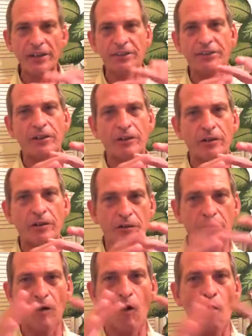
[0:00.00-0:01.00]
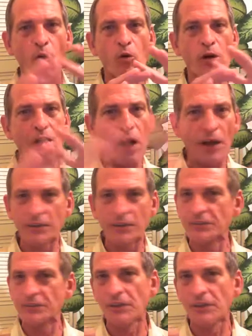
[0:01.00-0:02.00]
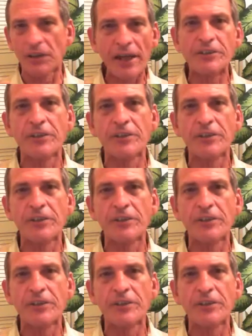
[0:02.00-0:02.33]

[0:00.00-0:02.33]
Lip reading: it's a whole constellation